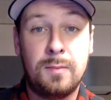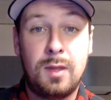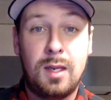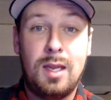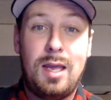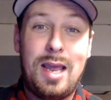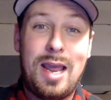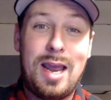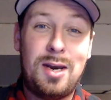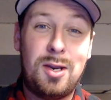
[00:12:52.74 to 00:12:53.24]

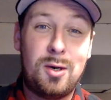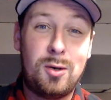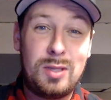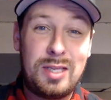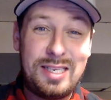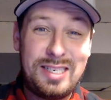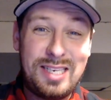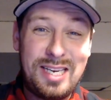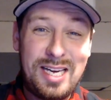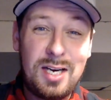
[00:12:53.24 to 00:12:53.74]
and it'll
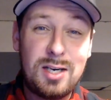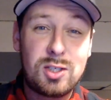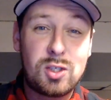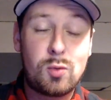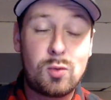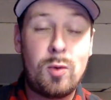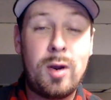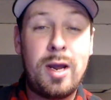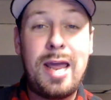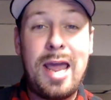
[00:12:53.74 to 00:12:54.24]
eat its
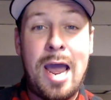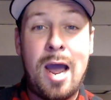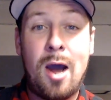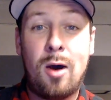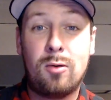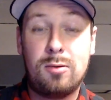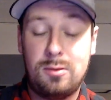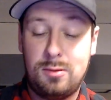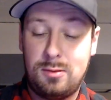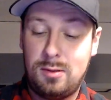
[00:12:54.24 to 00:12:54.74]
way
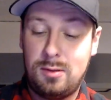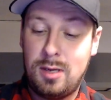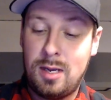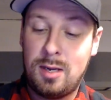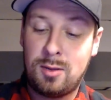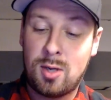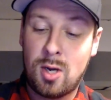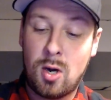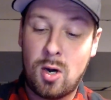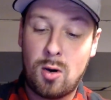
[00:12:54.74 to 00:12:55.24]
out
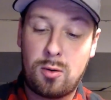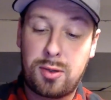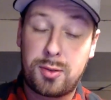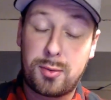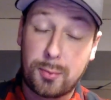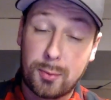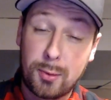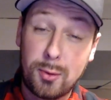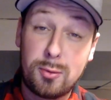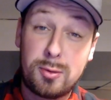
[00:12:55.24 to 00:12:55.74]
and go
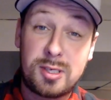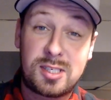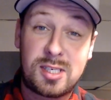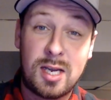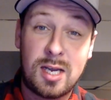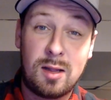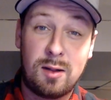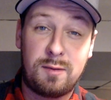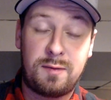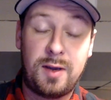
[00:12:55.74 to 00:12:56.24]
through the
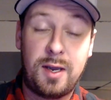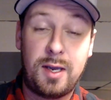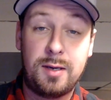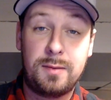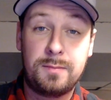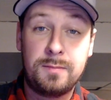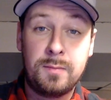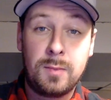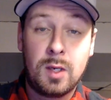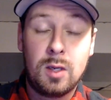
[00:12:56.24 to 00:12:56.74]
cellophane.
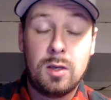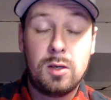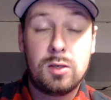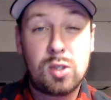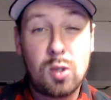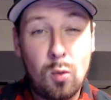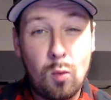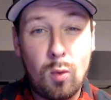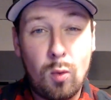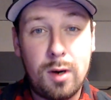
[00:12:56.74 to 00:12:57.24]

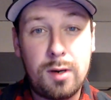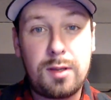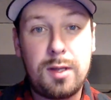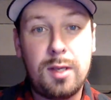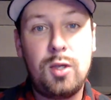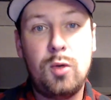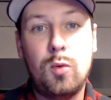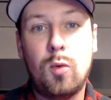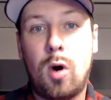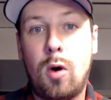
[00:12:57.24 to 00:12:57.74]
So one
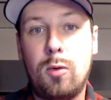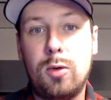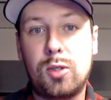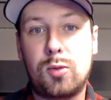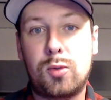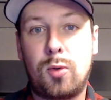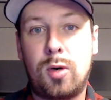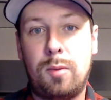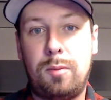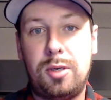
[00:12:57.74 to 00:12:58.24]
thing you always
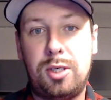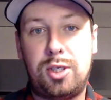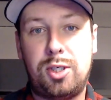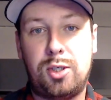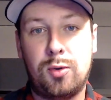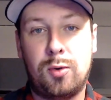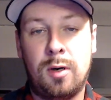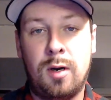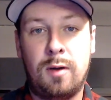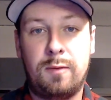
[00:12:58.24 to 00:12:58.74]
want to be
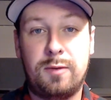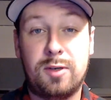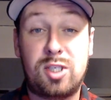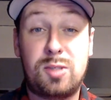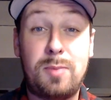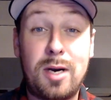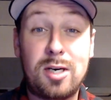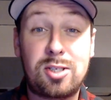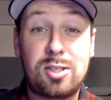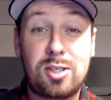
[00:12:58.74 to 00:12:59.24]
sure of,
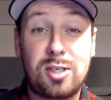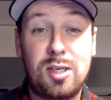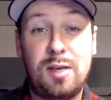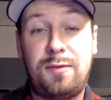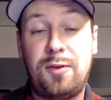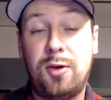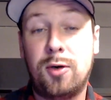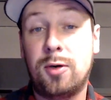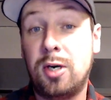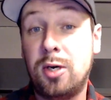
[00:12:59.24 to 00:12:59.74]
especially if
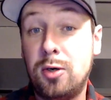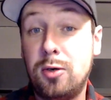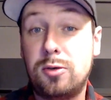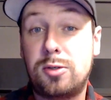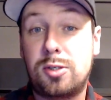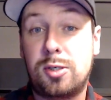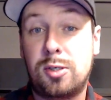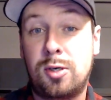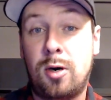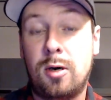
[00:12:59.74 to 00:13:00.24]
you're in a new
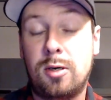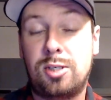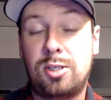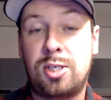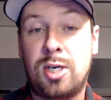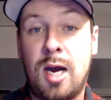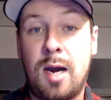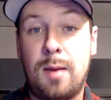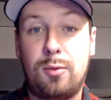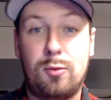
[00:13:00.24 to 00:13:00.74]
cigar
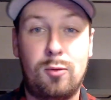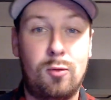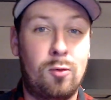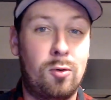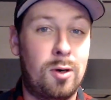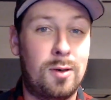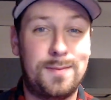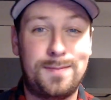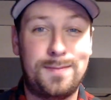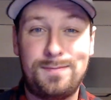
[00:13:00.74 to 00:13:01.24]
shop
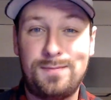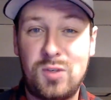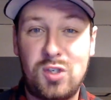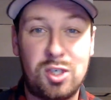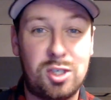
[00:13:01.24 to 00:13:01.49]
or just